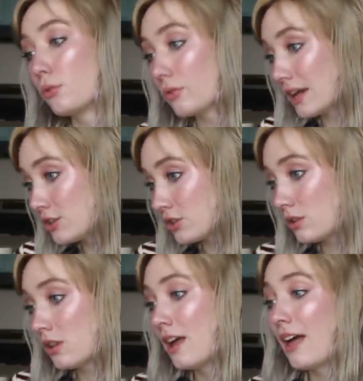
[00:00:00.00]

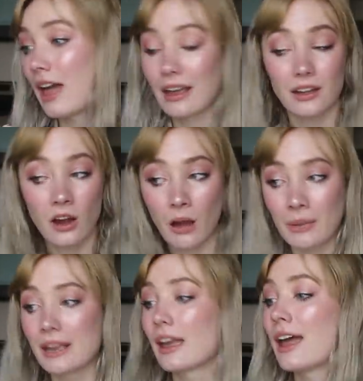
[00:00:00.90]
racial,
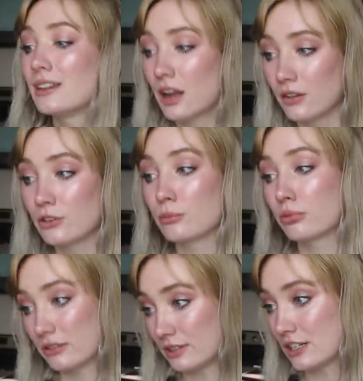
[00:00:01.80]
economic, and other
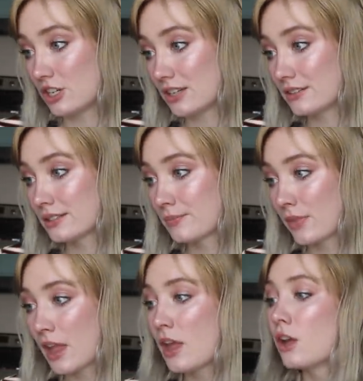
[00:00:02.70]
privileges.
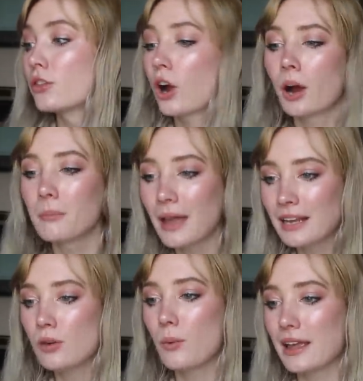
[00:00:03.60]
There are
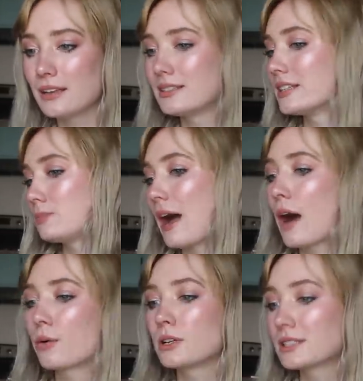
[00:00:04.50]
many ways this
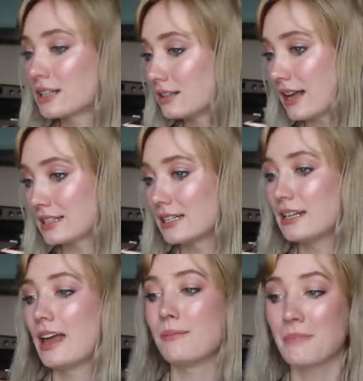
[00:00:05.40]
power is
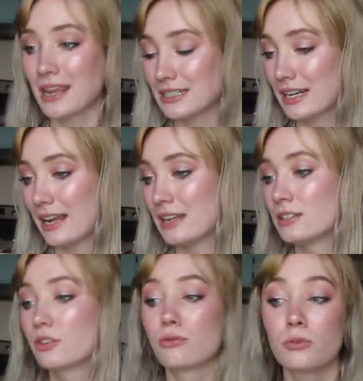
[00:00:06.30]
collected and
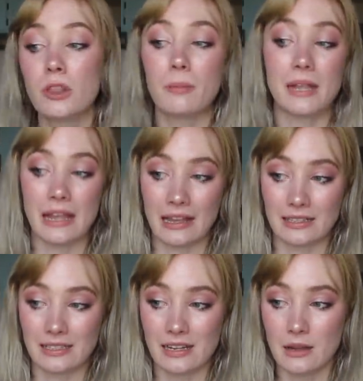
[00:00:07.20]
maintained through the P I
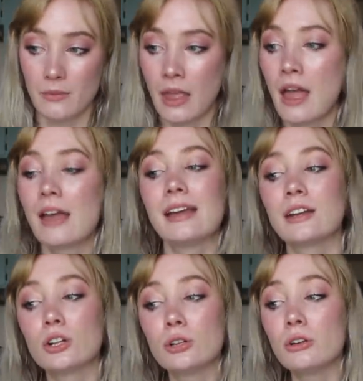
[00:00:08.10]
C,
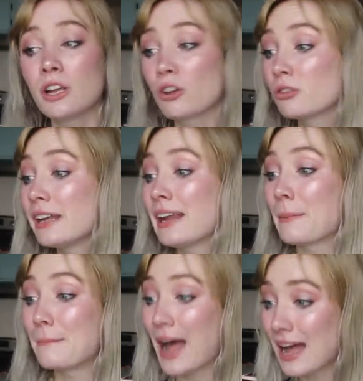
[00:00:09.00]
including
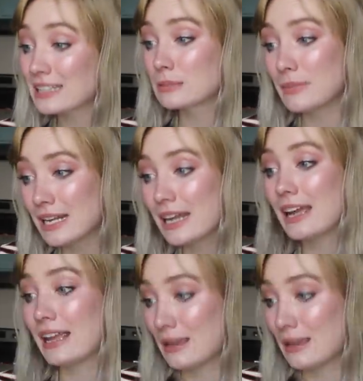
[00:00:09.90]
creating mass media